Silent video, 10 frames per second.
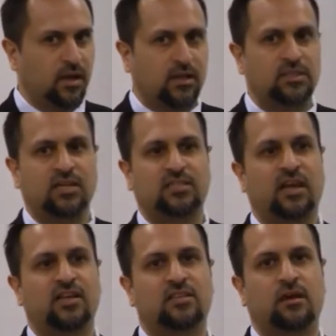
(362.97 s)
Just
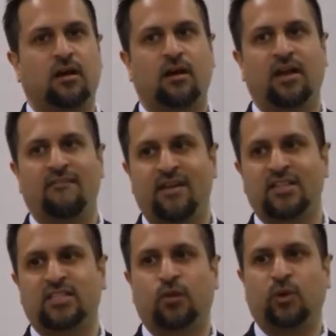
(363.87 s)
as there are
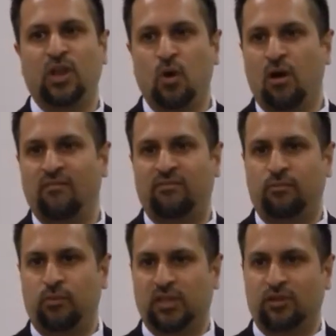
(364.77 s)
events that we know
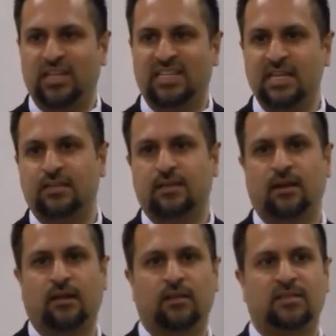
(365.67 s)
of with great
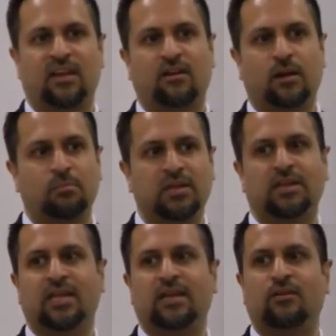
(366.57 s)
detail that are
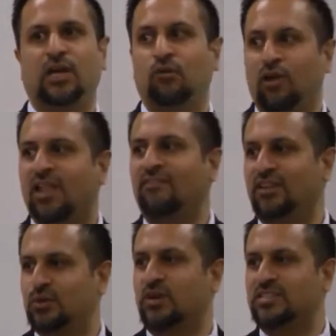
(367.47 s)
completely
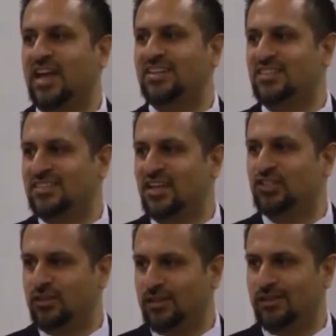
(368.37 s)
irrelevant to us
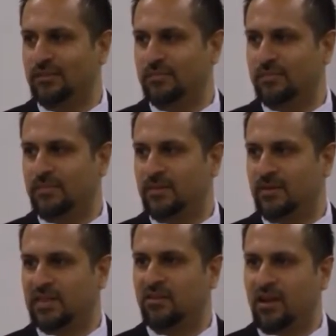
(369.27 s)
existentially.
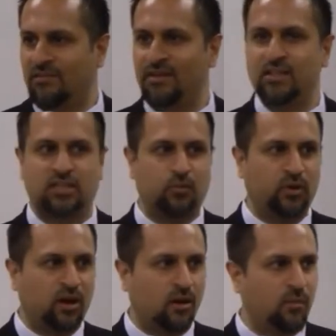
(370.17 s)
There are events that we
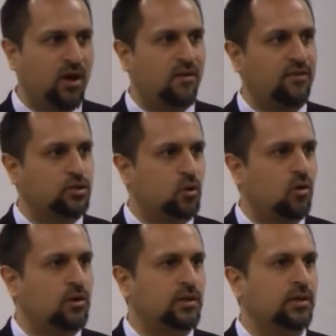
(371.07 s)
are aware of
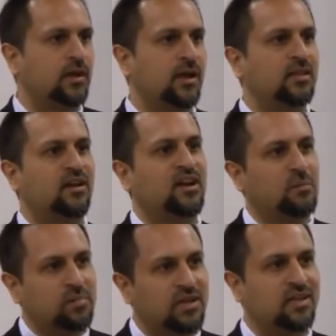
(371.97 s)
historically that are
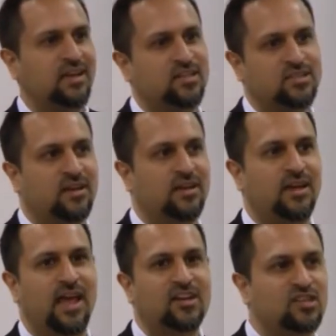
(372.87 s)
completely is
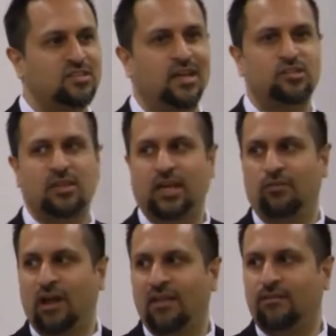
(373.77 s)
existentially
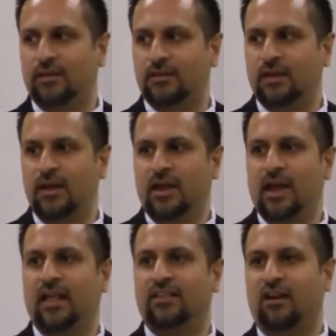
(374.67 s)
irrelevant.
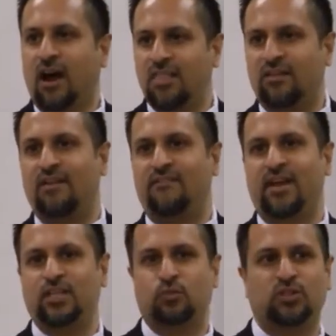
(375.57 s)
And there are other
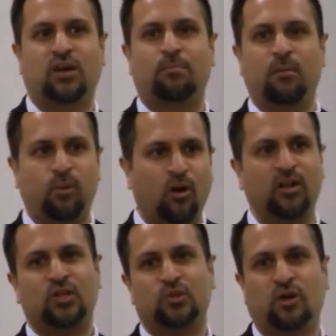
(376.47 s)
events which are
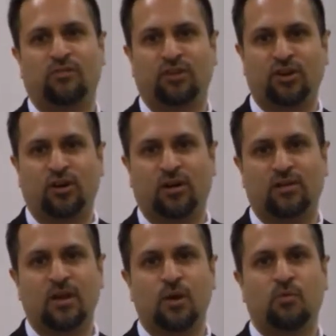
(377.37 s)
purported to have
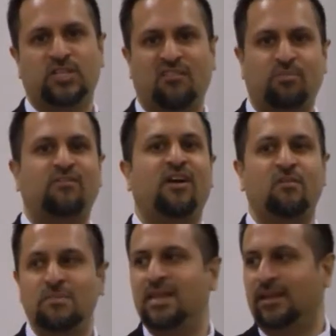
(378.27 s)
occurred which have
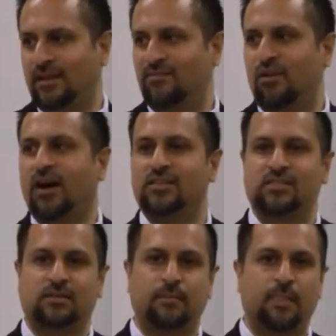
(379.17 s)
profound meaning for
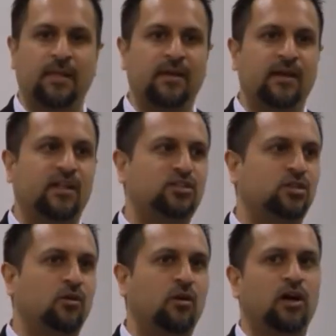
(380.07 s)
us. And
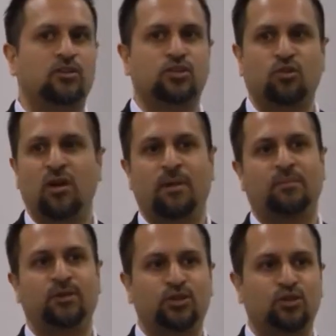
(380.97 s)
so a story
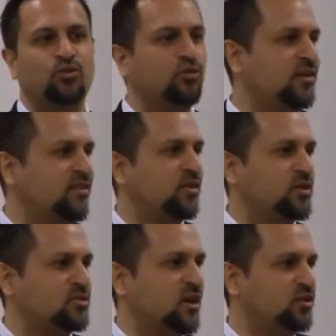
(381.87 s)
might be true even though
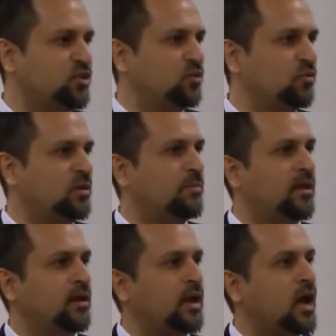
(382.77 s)
it's not true,
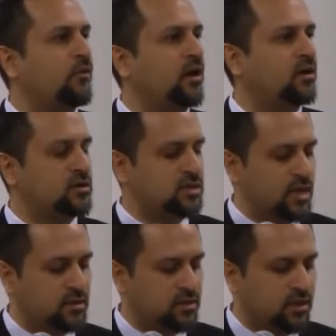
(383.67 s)
depending on how I
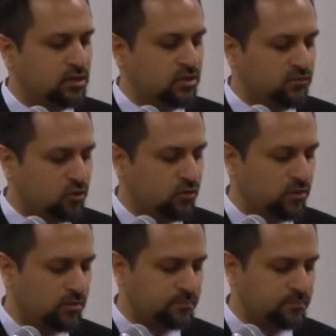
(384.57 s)
understand the nature of truth.